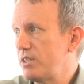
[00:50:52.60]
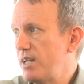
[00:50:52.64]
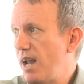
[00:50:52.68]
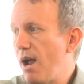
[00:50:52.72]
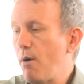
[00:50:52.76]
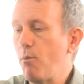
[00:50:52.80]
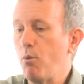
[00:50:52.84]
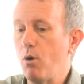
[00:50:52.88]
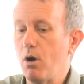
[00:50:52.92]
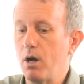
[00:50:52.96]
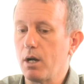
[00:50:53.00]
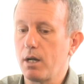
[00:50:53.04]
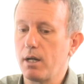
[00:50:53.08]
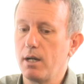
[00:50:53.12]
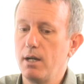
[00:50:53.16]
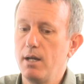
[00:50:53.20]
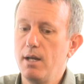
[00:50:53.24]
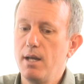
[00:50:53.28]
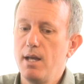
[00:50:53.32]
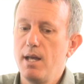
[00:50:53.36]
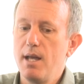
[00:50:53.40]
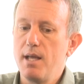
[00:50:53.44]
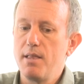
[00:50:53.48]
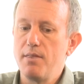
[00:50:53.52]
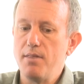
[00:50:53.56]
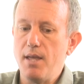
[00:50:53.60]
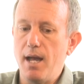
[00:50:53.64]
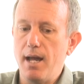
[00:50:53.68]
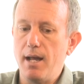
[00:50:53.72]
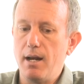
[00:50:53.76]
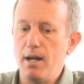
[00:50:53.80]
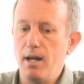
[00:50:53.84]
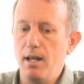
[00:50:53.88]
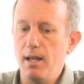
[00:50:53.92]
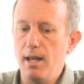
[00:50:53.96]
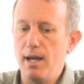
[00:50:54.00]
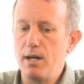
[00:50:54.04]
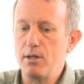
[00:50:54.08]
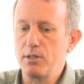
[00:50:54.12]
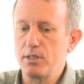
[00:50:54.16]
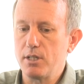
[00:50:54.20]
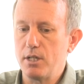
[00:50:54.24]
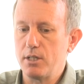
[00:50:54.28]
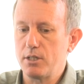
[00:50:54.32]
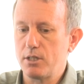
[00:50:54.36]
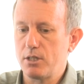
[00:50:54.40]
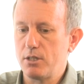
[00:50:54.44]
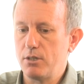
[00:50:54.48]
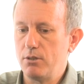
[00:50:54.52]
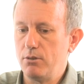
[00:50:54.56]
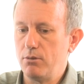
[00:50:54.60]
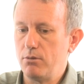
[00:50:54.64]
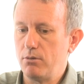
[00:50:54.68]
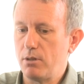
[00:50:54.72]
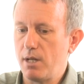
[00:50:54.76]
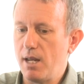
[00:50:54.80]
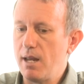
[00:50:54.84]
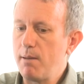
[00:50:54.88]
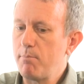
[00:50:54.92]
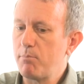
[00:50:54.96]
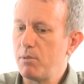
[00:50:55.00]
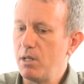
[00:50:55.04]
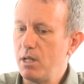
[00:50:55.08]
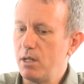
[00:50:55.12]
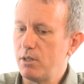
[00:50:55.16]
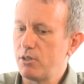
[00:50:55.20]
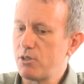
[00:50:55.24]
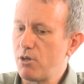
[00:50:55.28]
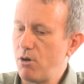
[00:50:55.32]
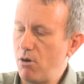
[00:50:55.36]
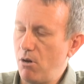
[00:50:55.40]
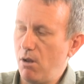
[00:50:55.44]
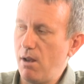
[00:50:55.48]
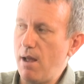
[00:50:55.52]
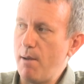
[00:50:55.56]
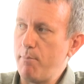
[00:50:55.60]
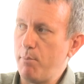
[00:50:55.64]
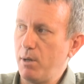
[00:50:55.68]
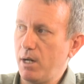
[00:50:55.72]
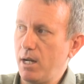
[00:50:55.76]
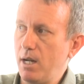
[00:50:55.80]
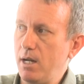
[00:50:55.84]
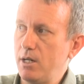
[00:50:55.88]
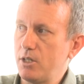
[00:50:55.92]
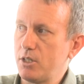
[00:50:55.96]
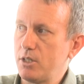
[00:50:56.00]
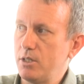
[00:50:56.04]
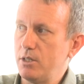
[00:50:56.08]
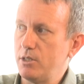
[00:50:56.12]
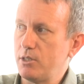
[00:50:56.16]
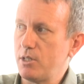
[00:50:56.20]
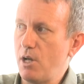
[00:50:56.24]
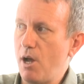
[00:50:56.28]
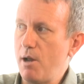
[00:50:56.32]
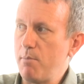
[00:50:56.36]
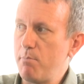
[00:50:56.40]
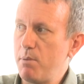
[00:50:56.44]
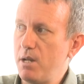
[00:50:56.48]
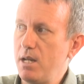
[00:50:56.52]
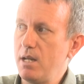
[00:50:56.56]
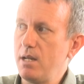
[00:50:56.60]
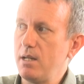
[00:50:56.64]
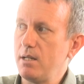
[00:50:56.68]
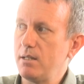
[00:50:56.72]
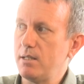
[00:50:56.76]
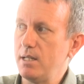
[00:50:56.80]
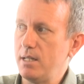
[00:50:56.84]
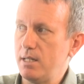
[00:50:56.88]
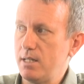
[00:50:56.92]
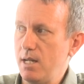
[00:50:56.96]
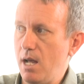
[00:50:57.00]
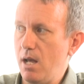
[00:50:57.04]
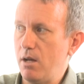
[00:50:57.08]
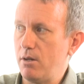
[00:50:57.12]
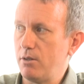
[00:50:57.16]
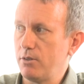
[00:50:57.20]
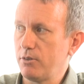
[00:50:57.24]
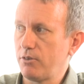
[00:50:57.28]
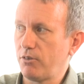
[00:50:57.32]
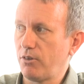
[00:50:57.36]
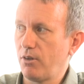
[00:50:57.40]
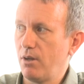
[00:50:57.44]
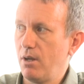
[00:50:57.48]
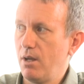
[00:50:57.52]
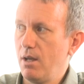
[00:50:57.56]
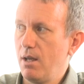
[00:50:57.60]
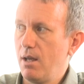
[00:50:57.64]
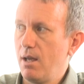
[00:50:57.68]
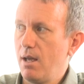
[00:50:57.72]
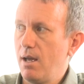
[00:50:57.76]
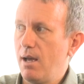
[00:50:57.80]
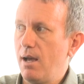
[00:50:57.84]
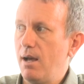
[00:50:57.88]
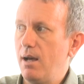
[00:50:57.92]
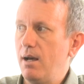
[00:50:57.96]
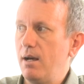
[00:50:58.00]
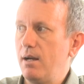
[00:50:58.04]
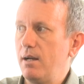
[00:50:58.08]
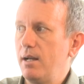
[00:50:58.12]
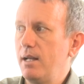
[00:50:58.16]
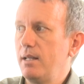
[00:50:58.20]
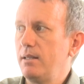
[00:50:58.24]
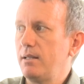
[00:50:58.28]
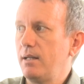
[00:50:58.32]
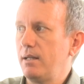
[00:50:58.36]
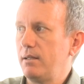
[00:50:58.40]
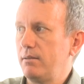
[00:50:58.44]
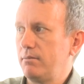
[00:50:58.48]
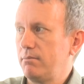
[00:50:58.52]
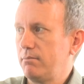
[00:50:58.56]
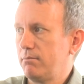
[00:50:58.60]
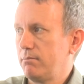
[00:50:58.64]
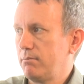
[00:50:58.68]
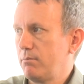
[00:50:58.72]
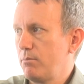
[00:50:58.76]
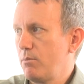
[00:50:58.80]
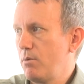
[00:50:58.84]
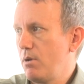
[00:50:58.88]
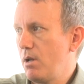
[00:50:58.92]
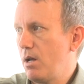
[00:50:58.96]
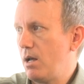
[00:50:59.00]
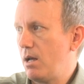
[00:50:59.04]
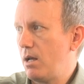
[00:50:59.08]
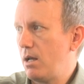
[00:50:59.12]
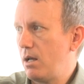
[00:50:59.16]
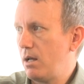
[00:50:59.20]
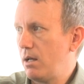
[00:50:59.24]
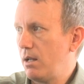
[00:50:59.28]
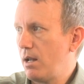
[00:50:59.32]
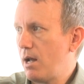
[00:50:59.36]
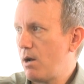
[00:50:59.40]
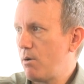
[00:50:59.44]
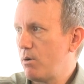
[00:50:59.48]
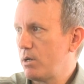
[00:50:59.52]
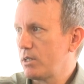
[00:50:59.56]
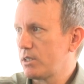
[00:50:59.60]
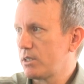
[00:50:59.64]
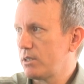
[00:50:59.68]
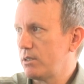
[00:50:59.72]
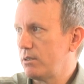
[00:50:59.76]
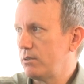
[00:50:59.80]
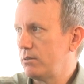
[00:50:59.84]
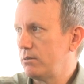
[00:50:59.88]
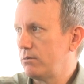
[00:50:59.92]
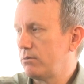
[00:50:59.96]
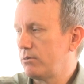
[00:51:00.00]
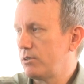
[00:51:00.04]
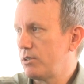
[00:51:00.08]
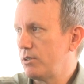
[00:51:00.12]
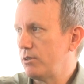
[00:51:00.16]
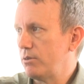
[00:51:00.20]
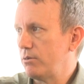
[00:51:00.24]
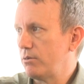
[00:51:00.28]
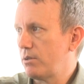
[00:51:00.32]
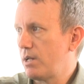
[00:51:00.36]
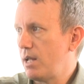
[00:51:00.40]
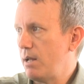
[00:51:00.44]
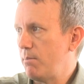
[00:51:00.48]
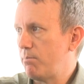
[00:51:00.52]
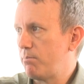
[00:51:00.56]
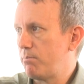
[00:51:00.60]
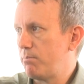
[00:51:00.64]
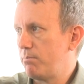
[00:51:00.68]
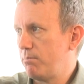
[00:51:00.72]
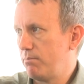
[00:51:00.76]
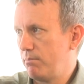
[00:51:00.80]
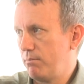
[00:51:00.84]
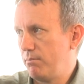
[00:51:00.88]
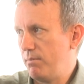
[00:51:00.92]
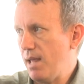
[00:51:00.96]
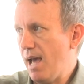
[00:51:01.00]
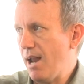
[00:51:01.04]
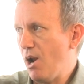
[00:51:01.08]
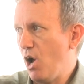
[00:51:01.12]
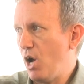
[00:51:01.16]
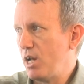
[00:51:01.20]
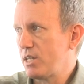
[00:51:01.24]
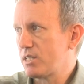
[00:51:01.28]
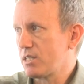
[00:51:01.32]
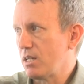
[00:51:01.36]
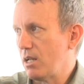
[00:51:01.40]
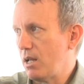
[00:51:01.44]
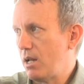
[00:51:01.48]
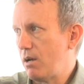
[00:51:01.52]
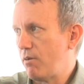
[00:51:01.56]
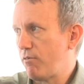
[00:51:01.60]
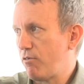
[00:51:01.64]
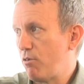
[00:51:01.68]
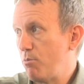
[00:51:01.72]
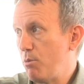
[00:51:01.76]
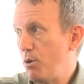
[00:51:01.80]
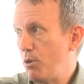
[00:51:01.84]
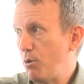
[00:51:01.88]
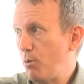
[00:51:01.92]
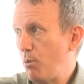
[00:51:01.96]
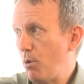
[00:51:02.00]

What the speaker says: network, that allows us to keep the internal application's IP details and then allow us to keep that isolated from other